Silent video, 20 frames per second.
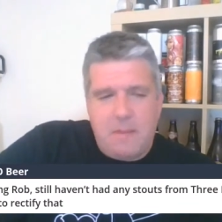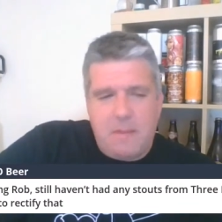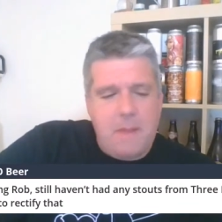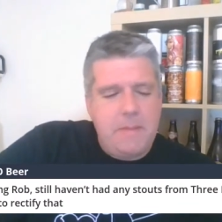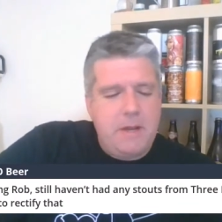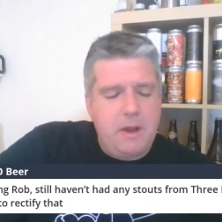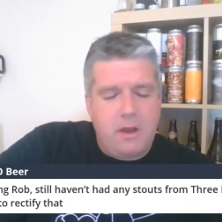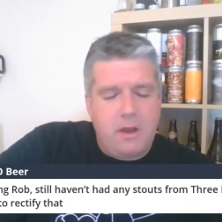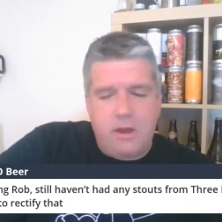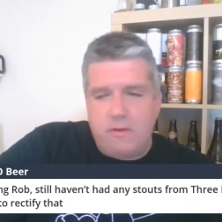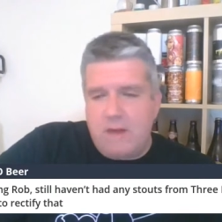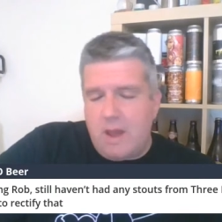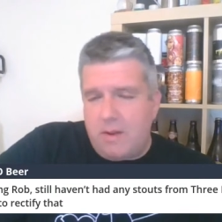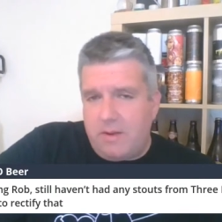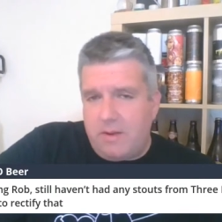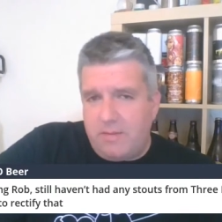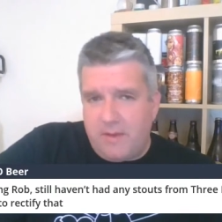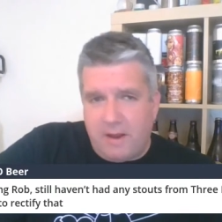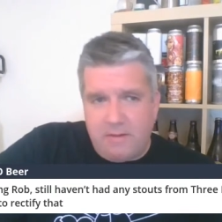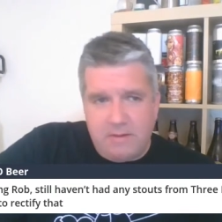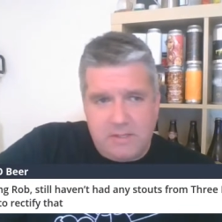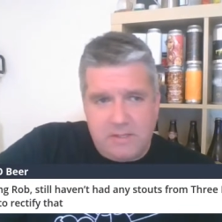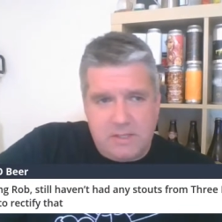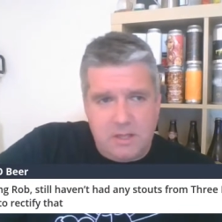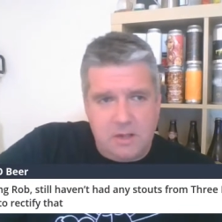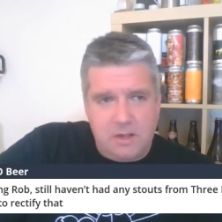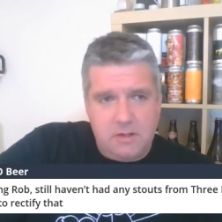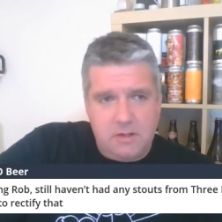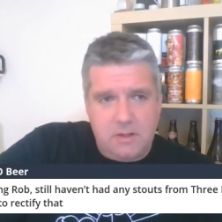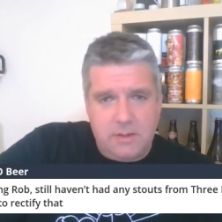Might be knocking around if Harry's
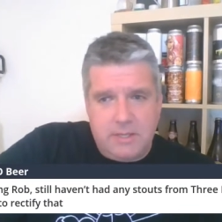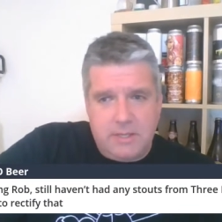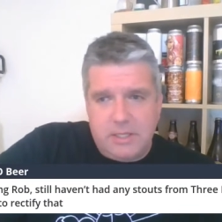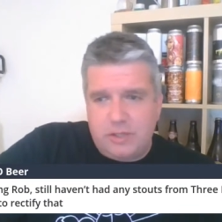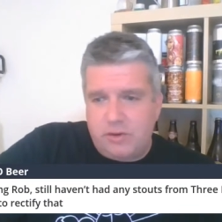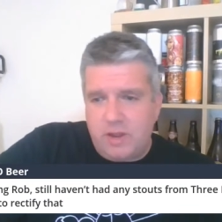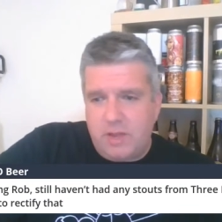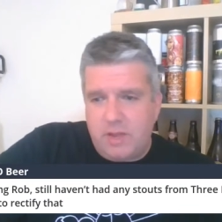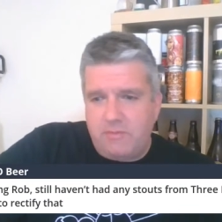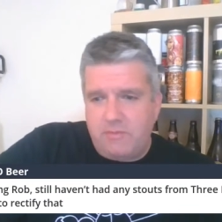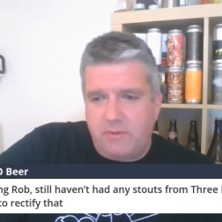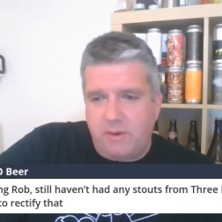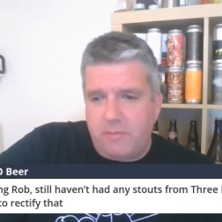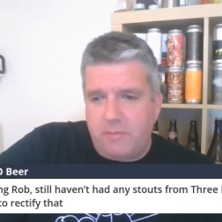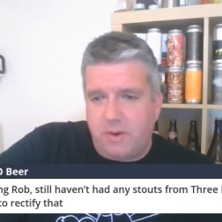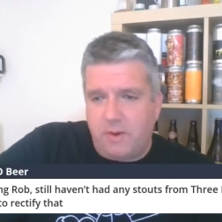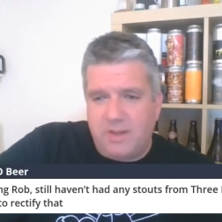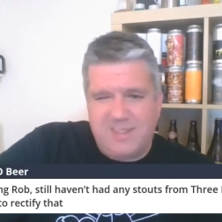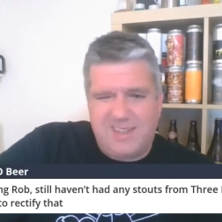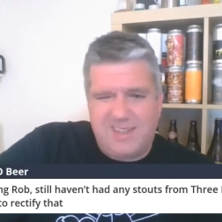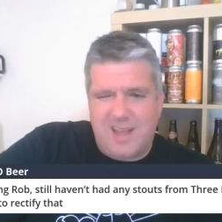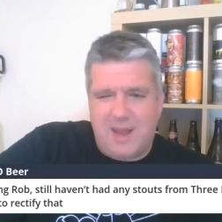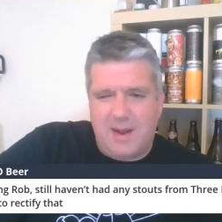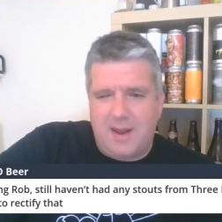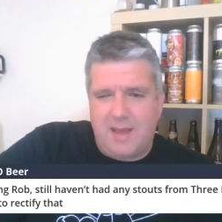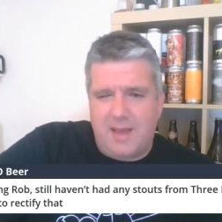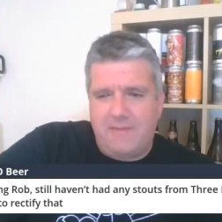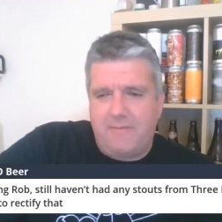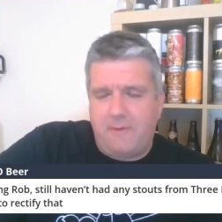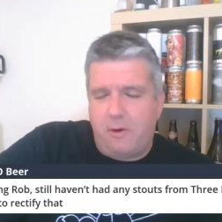still doing his stream from what he
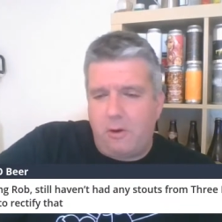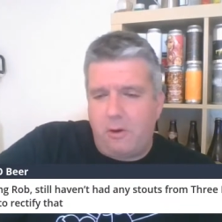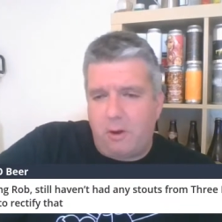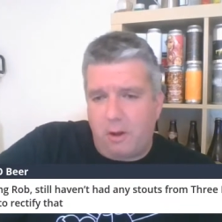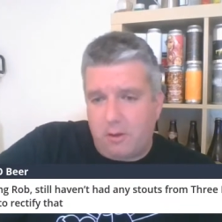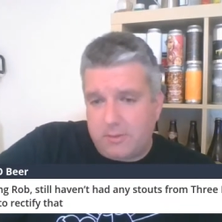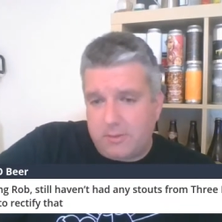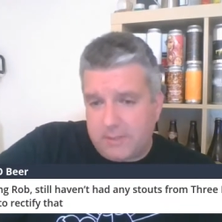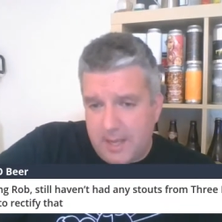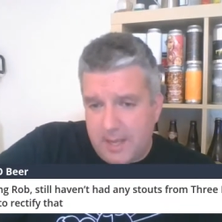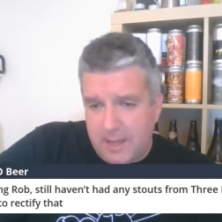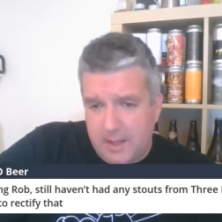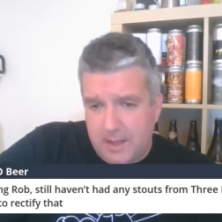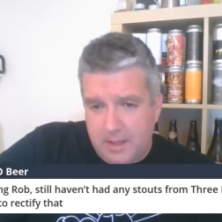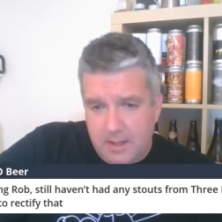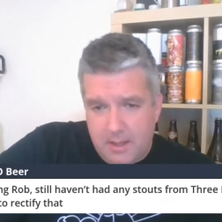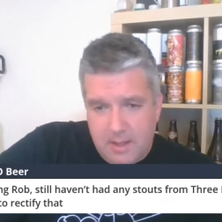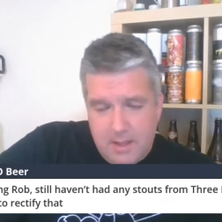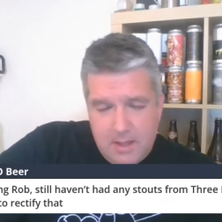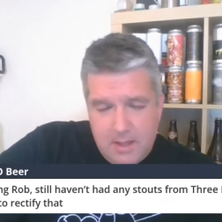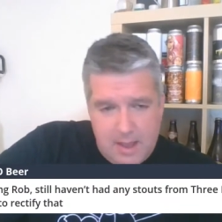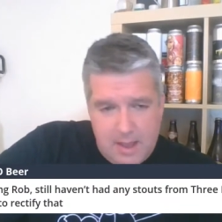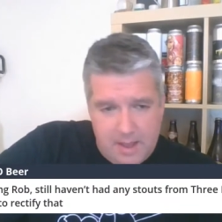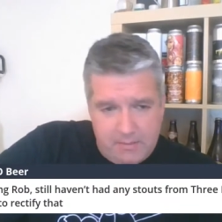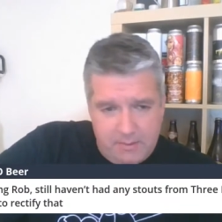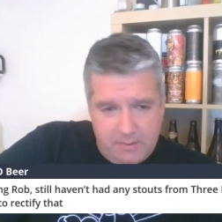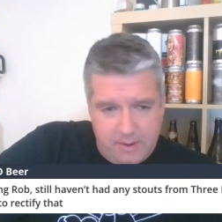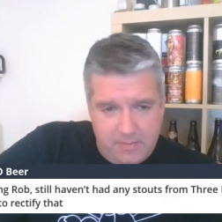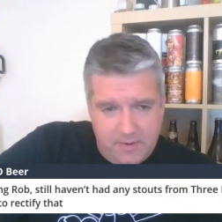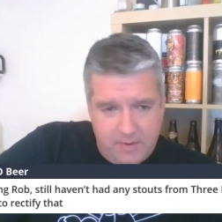started at like 4 o'clock today
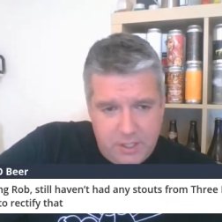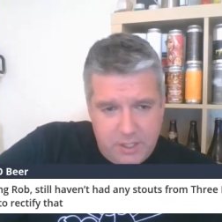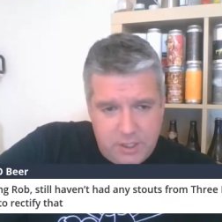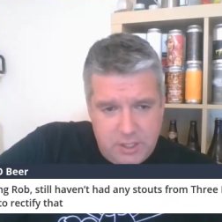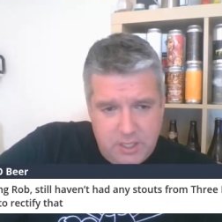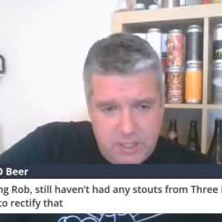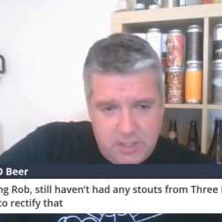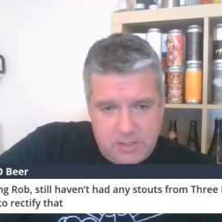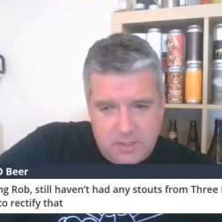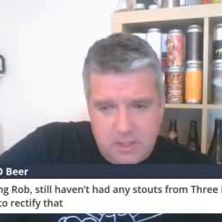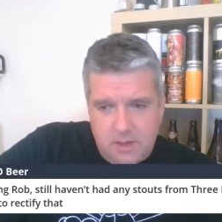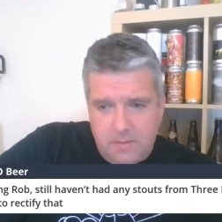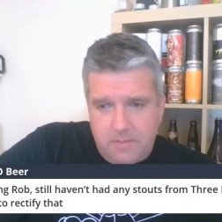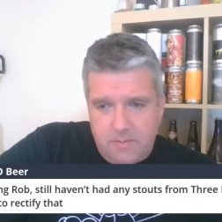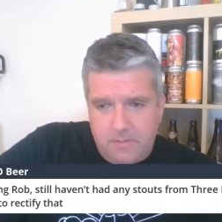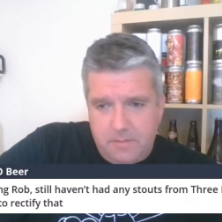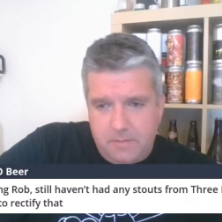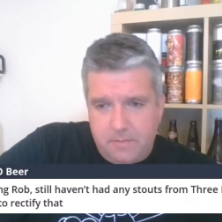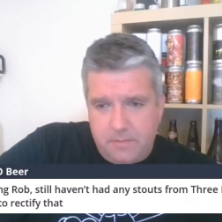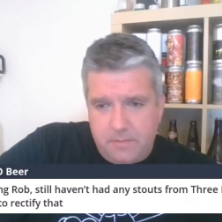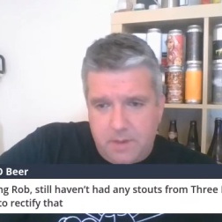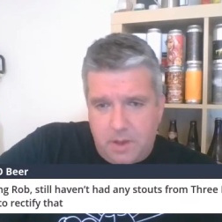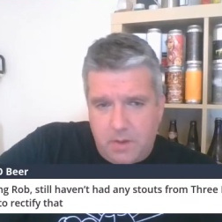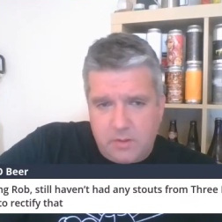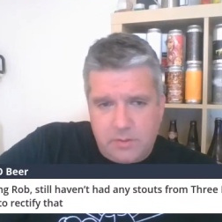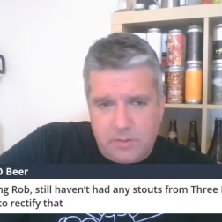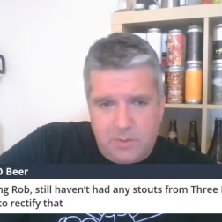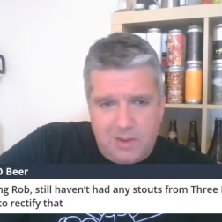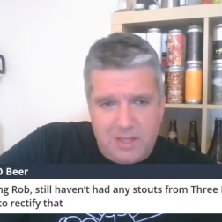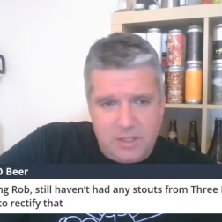after I finish this. So
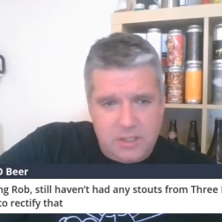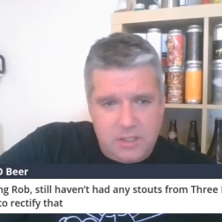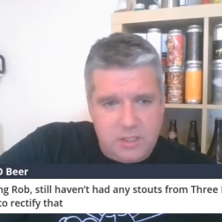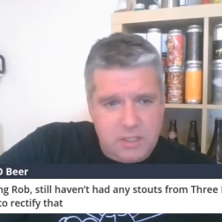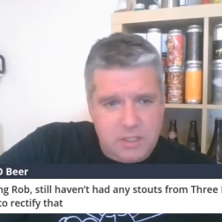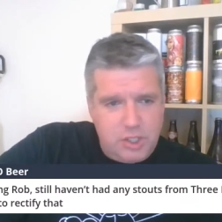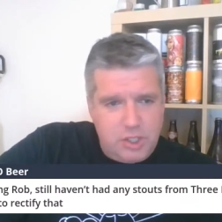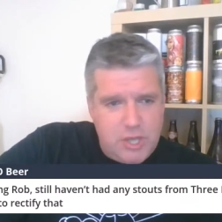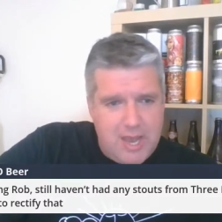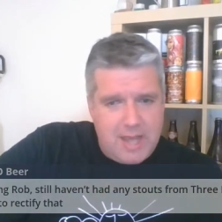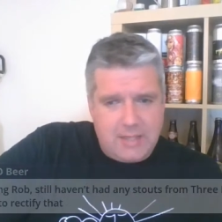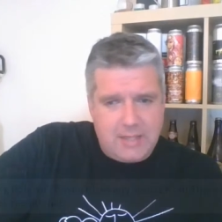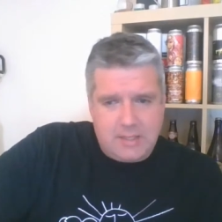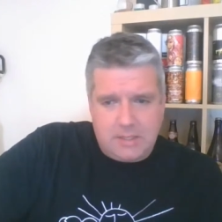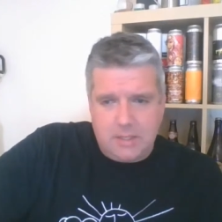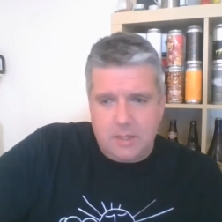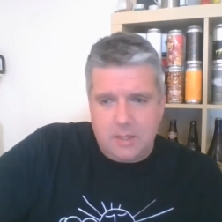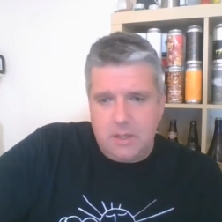always a pleasure to chat.